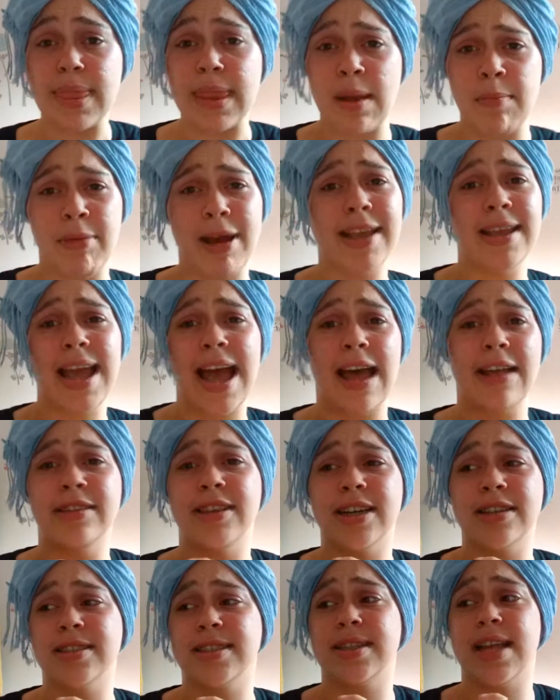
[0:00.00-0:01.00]
But yeah,
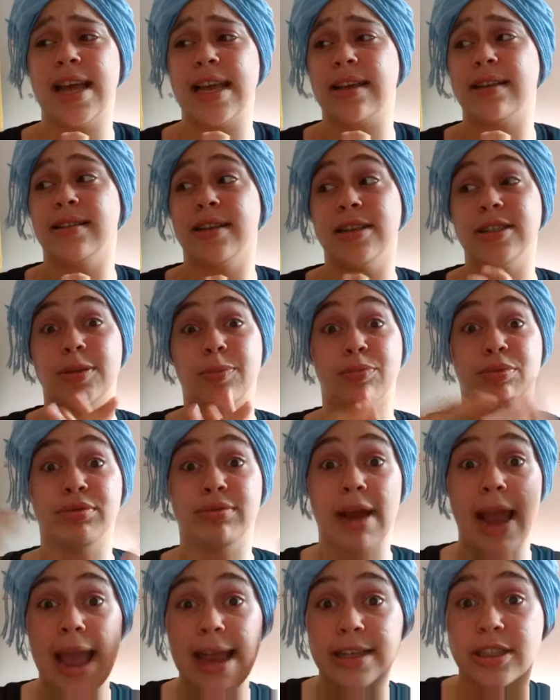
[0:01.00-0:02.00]
there's
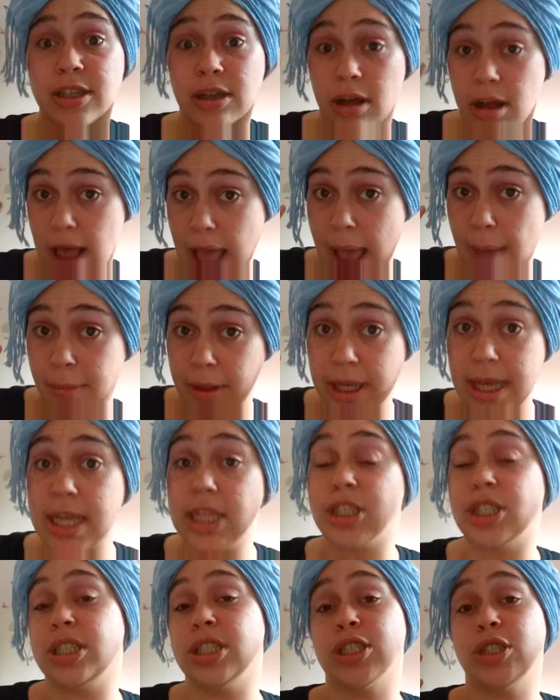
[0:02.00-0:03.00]
practical
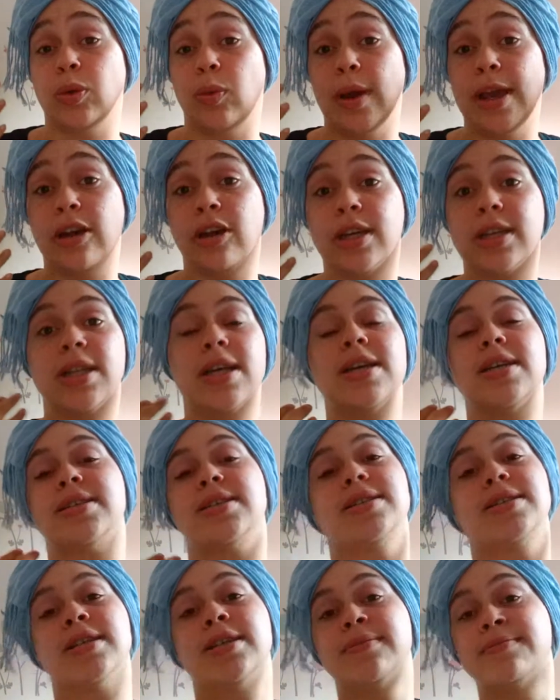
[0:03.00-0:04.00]
applications to wearing
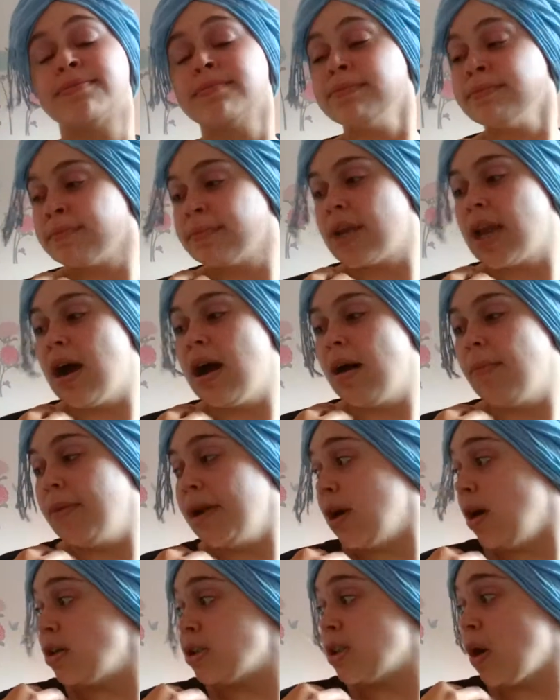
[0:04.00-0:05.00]
this.
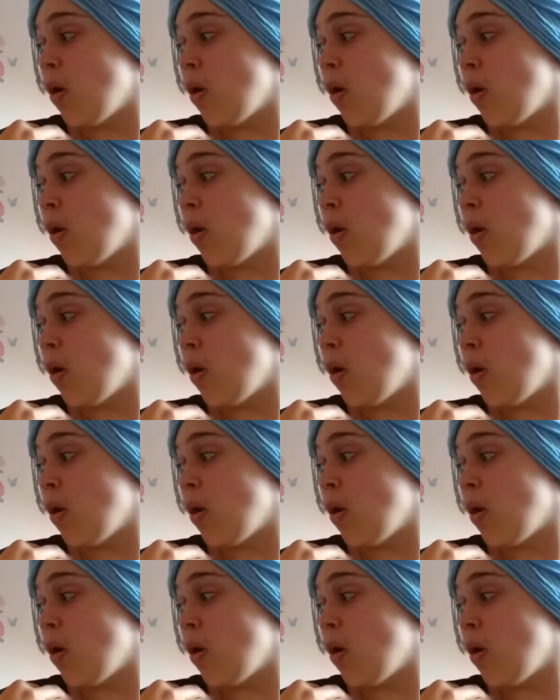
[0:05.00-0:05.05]
And also